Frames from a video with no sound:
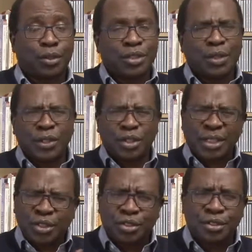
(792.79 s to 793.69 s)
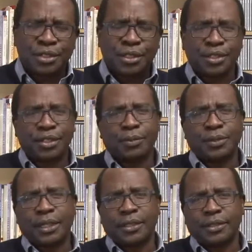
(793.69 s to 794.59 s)
But today we're just introducing the
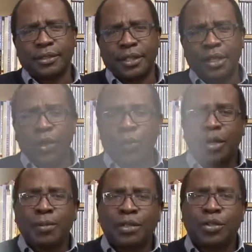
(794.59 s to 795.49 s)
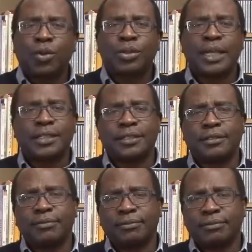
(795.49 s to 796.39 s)
subject. What about goal setting?